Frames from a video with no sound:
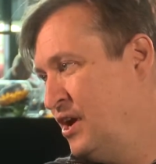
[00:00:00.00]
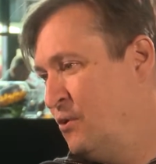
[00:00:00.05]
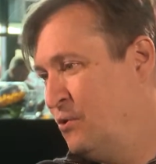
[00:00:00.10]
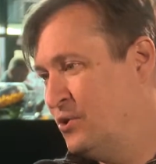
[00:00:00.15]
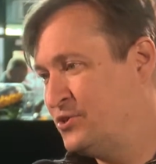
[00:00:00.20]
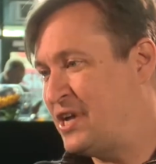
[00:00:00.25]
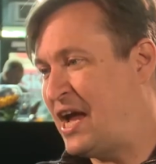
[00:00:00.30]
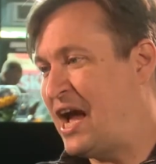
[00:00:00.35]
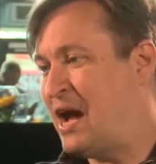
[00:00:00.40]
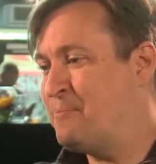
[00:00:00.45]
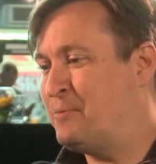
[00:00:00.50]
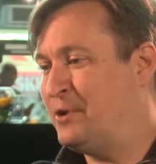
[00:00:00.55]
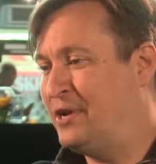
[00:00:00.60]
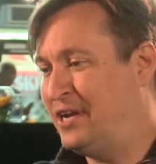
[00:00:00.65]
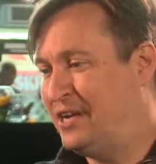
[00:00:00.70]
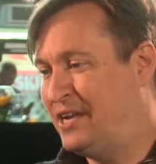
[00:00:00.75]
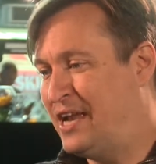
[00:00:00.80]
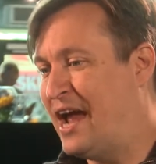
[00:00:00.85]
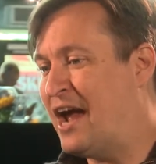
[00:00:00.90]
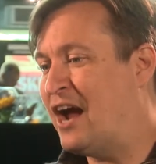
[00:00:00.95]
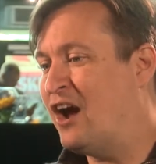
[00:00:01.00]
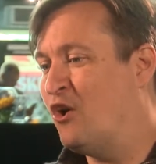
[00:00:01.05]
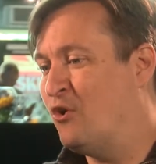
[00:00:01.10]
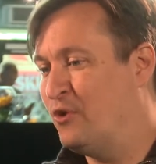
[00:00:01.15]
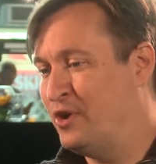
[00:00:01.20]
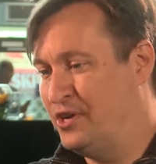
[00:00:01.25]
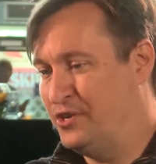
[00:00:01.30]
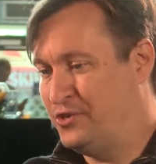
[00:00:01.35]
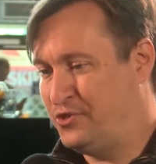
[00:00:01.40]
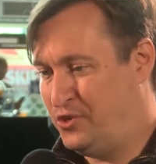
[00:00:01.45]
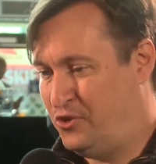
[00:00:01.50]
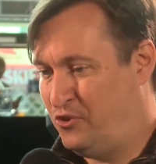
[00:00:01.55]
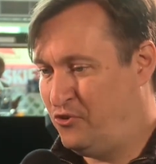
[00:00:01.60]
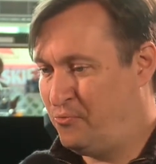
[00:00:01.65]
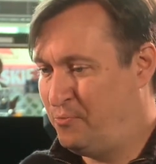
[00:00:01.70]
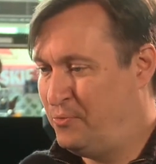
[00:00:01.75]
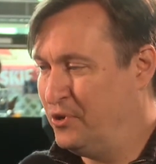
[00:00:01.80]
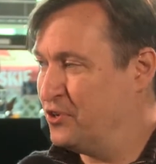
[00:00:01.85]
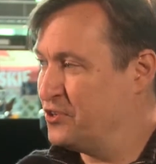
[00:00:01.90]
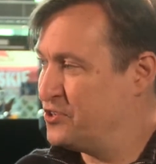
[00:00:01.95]
What's happening now is
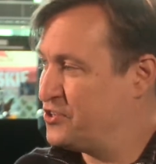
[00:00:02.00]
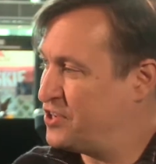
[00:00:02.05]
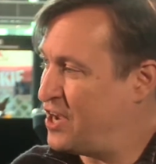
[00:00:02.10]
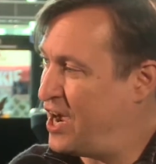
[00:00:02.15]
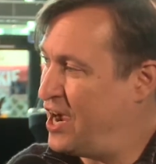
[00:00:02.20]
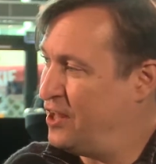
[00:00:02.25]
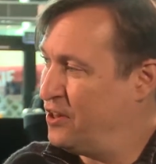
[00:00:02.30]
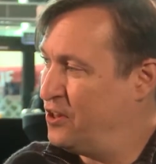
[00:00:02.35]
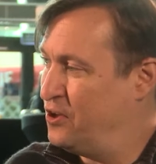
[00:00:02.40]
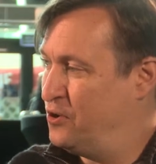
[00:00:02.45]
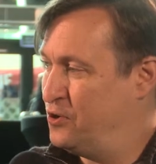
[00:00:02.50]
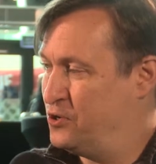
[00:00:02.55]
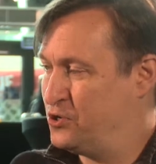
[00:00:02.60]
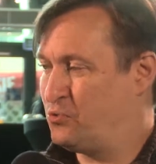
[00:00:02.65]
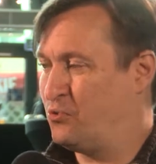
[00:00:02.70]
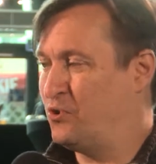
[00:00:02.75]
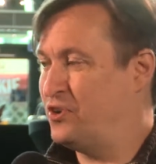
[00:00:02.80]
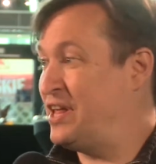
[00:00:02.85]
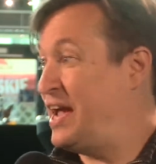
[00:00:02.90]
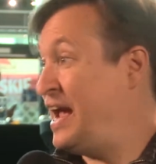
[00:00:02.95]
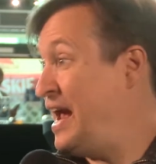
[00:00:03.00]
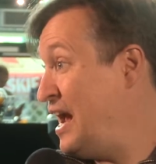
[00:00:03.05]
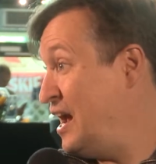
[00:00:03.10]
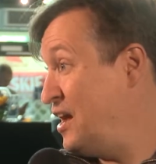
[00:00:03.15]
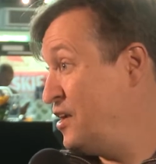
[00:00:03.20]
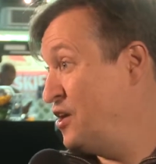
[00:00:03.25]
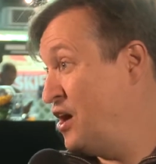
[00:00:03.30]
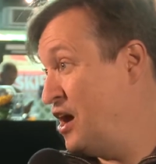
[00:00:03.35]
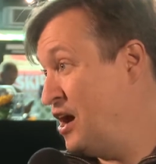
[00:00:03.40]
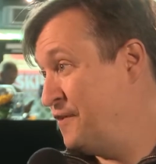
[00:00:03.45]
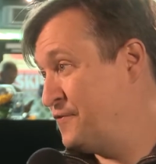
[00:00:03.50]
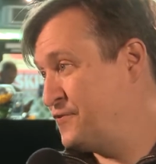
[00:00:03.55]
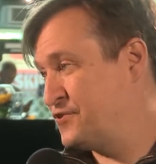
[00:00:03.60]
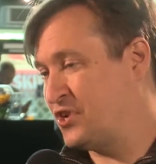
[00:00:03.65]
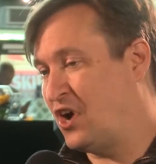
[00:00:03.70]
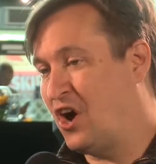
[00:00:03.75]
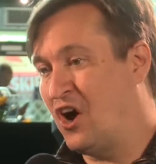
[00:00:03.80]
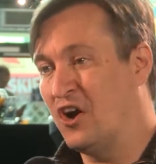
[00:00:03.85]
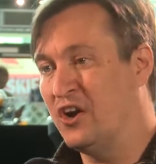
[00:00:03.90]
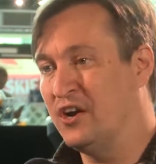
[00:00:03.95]
you've built silos where the handoffs
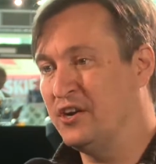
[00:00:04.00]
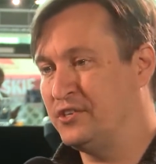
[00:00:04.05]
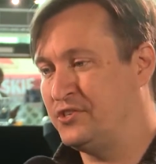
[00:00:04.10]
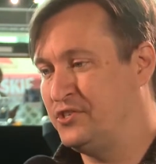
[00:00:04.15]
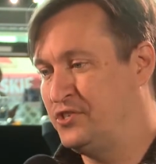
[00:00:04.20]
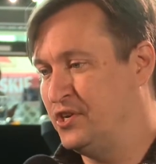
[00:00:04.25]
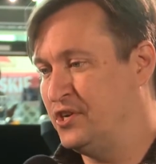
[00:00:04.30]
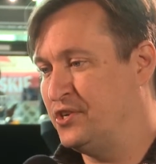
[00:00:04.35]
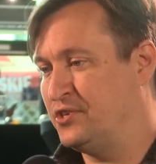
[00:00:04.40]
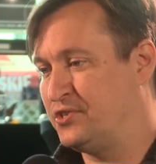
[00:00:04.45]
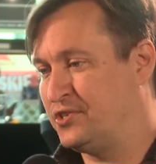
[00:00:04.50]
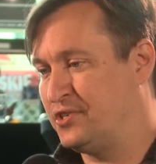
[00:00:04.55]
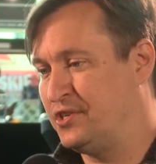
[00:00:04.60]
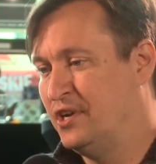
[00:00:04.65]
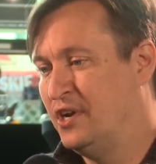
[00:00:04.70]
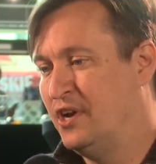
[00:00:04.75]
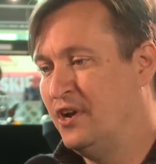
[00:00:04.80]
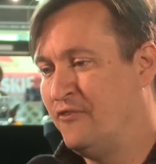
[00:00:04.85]
aren't just